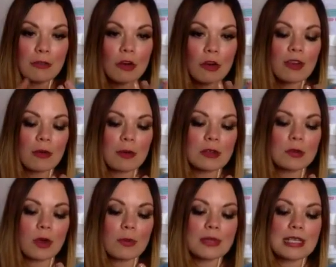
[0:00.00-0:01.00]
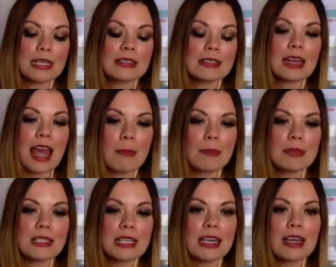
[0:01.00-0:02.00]
or 5 bedroom properties that are
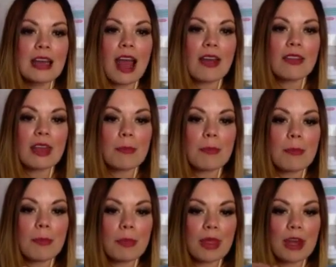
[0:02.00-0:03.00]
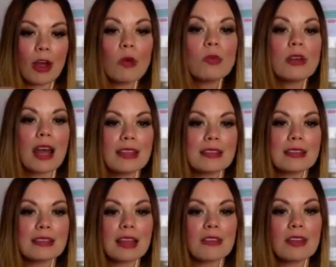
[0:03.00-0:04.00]
empty and their
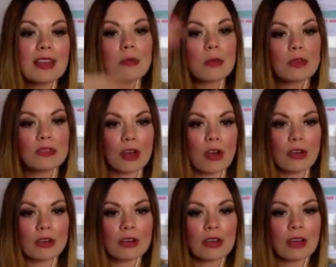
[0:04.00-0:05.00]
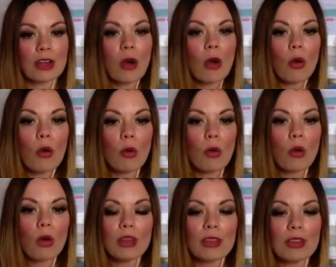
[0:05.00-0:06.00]
owners have either moved on
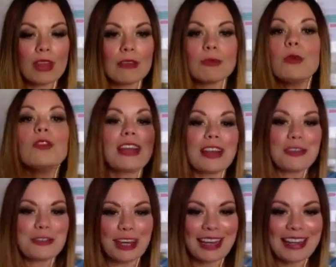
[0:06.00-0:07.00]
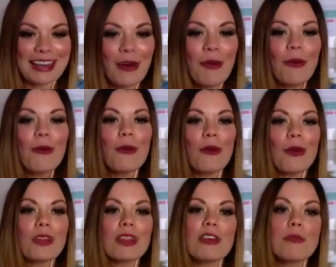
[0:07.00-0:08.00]
or they've moved country or
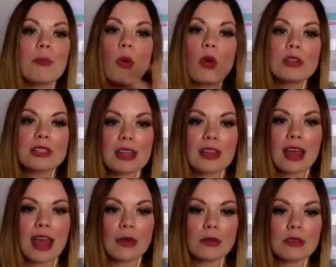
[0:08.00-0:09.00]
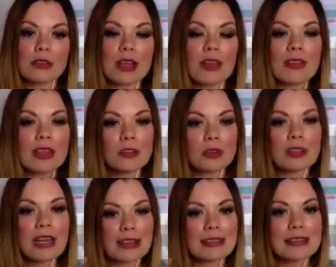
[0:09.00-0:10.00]
they've bought another house and they don't
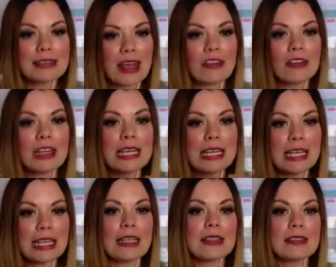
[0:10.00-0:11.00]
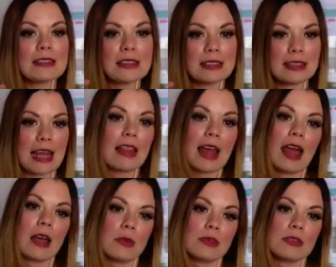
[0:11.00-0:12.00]
necessarily need to sell that
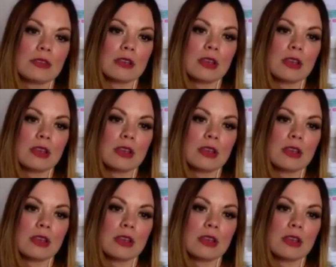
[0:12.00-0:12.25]
house.